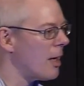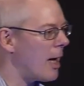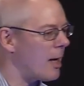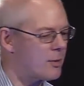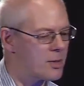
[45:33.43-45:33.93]

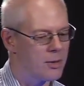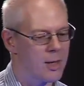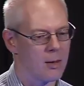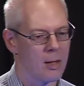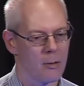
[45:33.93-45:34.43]
And
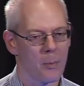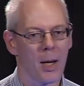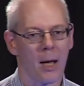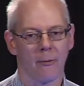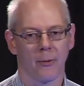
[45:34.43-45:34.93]
then there are
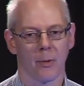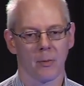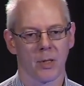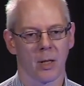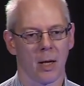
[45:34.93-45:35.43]

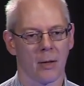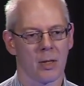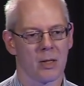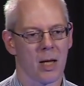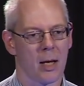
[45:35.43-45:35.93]
platforms that
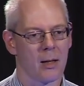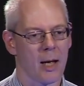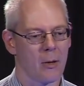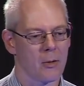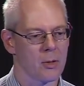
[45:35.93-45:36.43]
understand
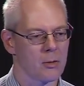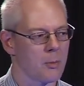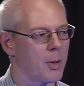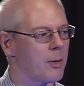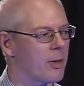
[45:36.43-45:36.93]
how to
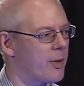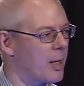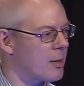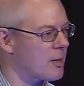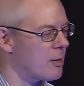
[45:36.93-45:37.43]
deploy
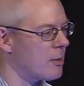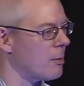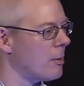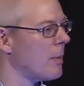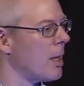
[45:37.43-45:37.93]
things and
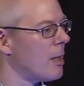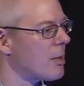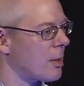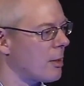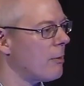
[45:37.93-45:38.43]
do
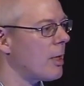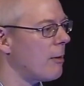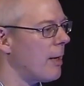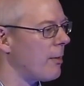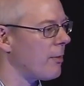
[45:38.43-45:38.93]
security
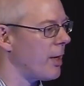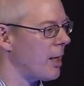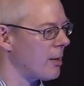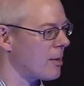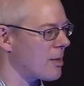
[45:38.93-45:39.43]
around
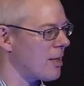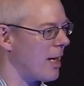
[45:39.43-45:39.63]
things.